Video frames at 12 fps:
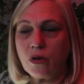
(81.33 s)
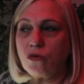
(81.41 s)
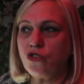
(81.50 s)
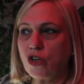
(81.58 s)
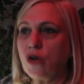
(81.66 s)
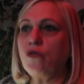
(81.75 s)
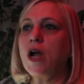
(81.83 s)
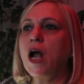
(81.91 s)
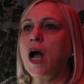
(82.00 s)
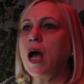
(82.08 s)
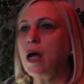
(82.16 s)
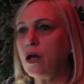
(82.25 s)
They're
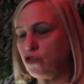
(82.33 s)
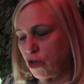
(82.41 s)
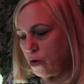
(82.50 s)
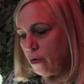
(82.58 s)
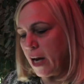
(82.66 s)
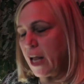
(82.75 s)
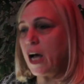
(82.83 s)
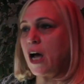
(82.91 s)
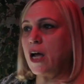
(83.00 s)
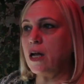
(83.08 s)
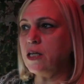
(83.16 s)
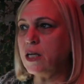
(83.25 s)
generating an
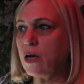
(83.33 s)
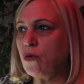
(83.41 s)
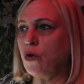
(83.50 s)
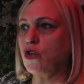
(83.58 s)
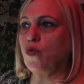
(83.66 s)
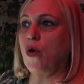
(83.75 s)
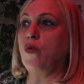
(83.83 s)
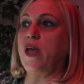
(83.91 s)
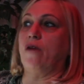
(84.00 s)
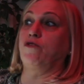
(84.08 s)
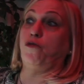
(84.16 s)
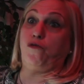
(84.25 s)
idea where we
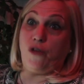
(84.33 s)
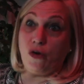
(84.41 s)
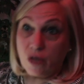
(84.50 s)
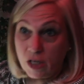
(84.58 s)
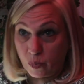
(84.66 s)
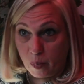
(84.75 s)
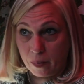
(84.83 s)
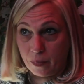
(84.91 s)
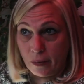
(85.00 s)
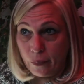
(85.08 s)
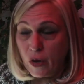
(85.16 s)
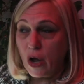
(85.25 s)
have to fear these
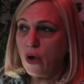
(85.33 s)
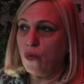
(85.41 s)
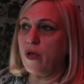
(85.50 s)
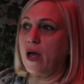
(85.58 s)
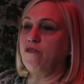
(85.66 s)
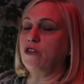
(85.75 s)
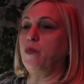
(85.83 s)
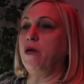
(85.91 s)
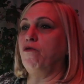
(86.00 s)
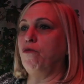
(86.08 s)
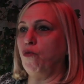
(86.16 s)
people. We have to be